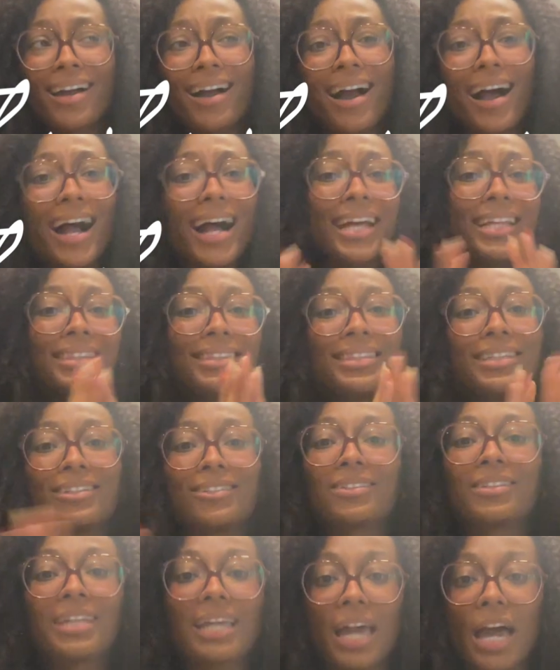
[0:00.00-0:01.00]
I
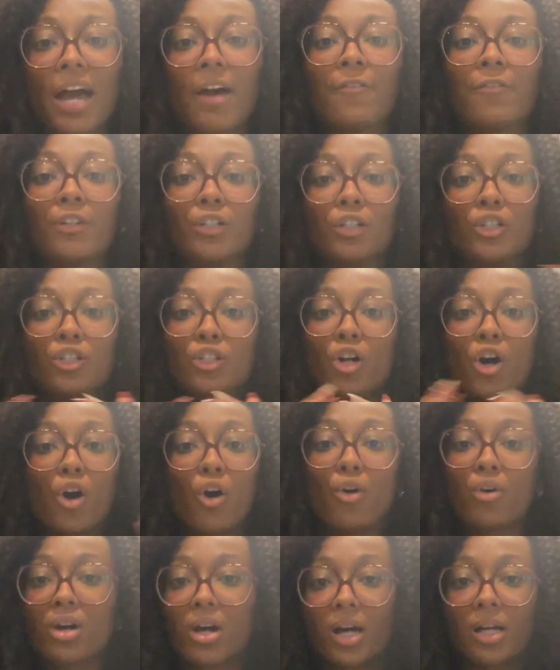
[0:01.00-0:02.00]
literally have
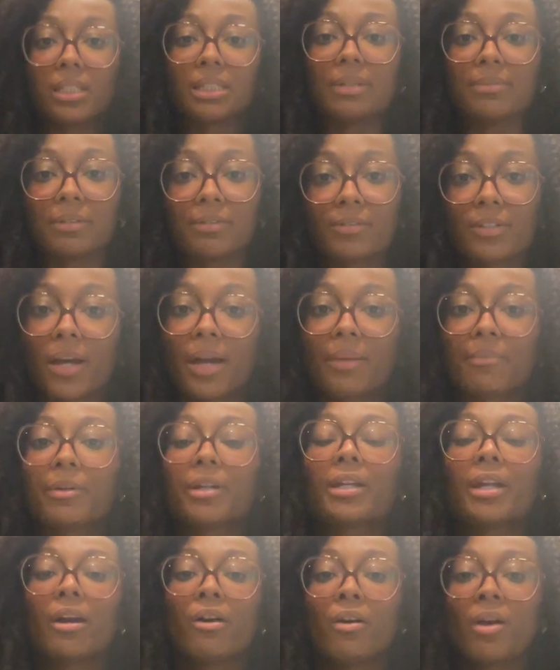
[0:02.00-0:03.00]
no concept of time
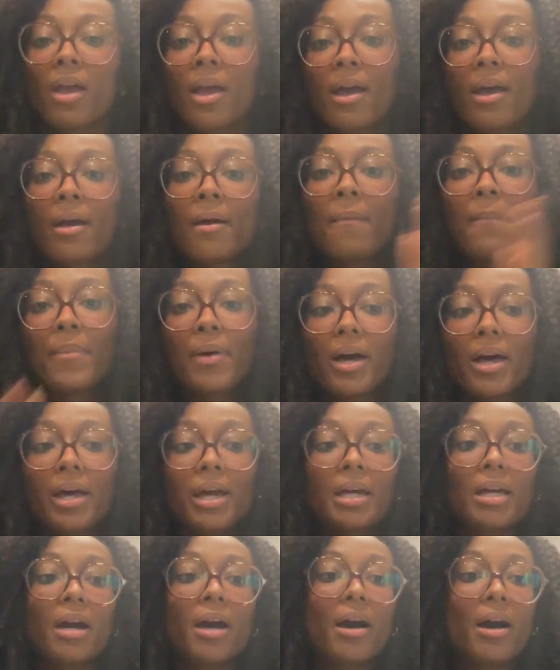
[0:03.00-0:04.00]
right now,
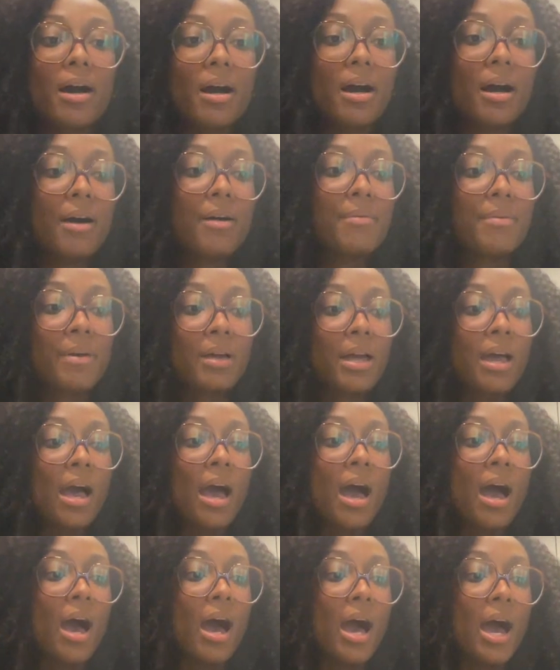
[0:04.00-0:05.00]
but
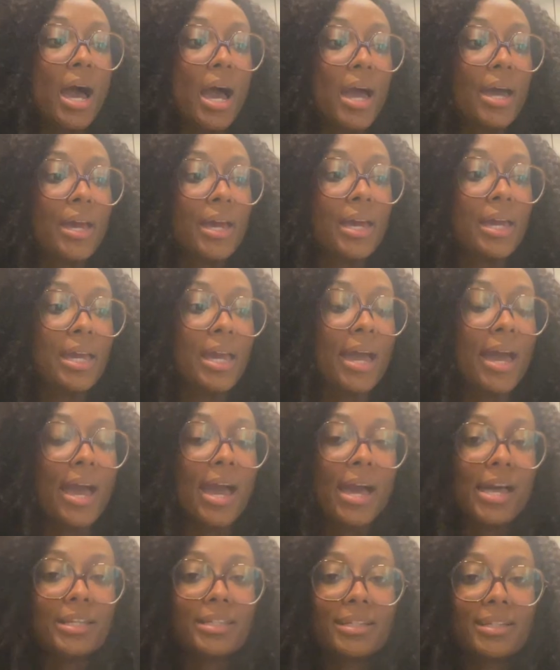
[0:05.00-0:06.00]
I
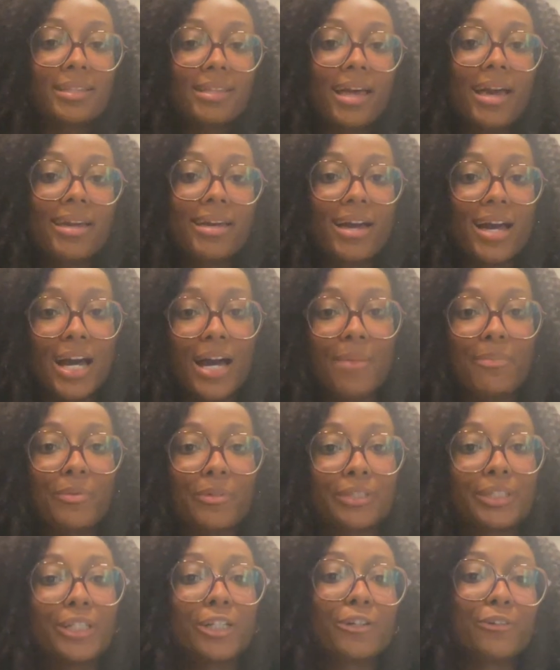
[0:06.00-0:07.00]
had to like hop
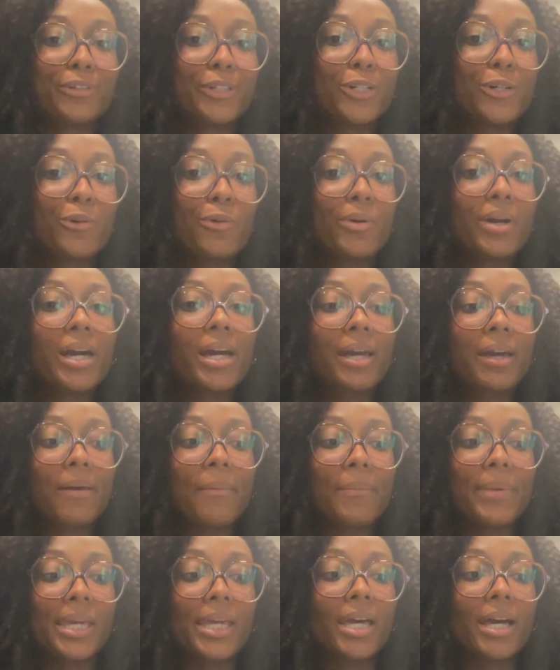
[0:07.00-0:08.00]
on here real
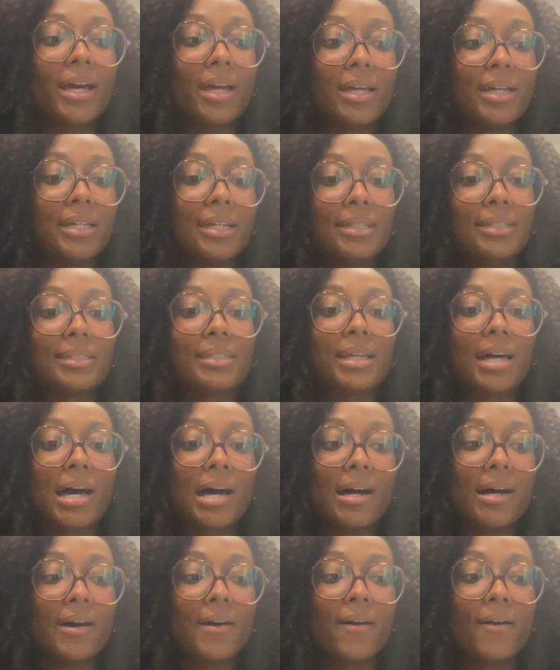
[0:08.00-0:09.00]
quick because
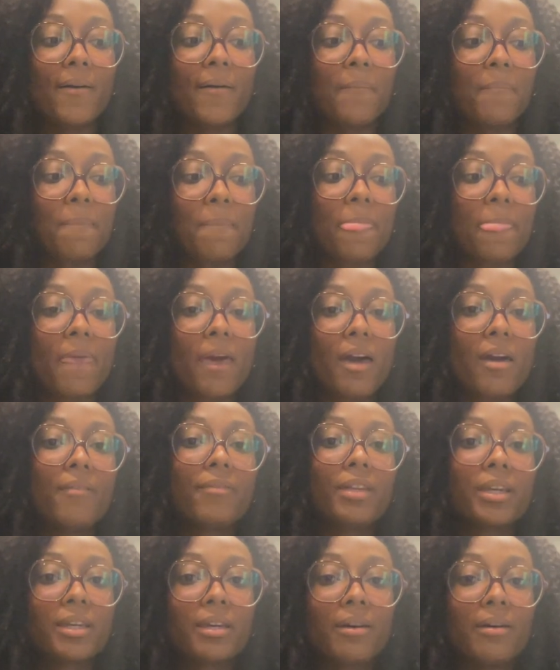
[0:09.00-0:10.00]
I have
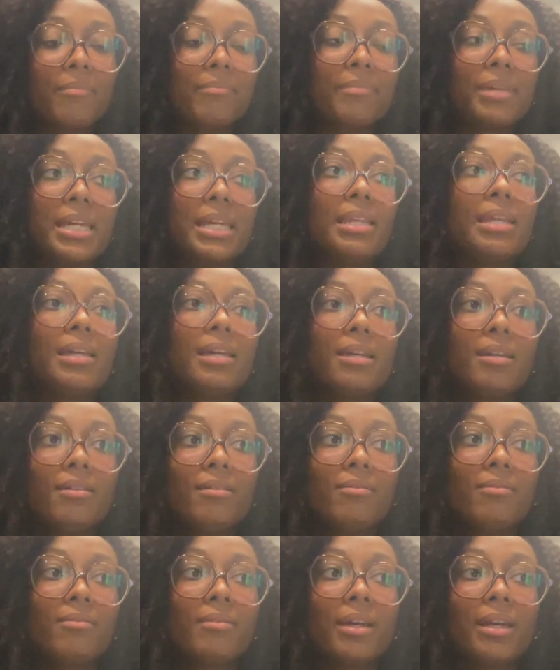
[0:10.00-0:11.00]
like a meeting
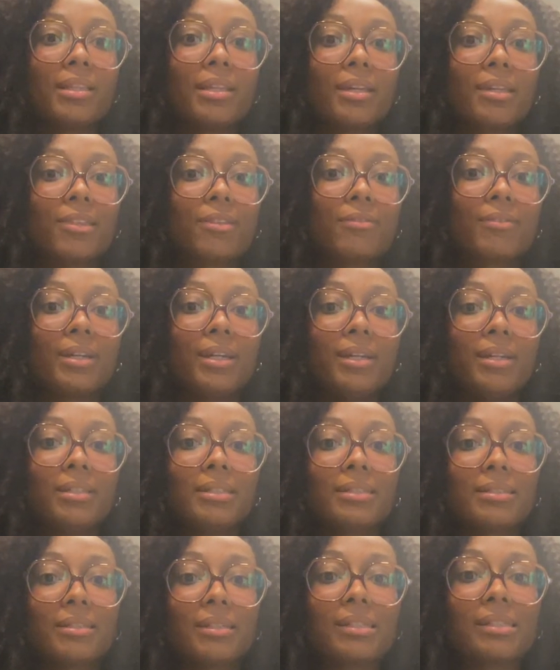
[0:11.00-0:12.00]
at like 3 and
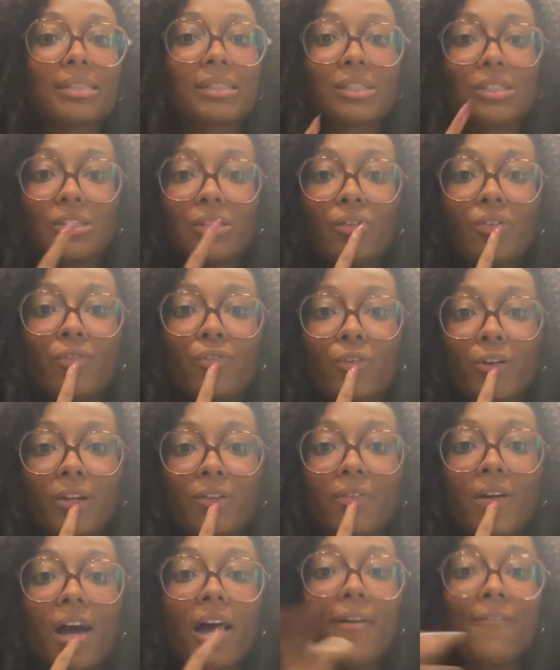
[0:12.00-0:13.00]
it's like
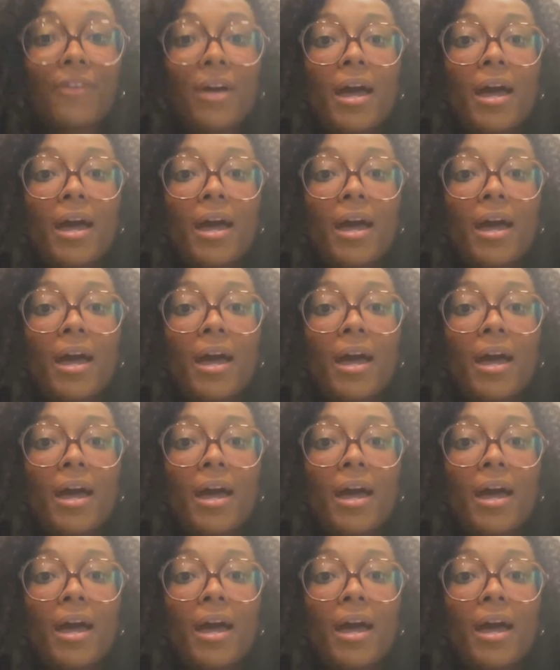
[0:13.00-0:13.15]
2:45.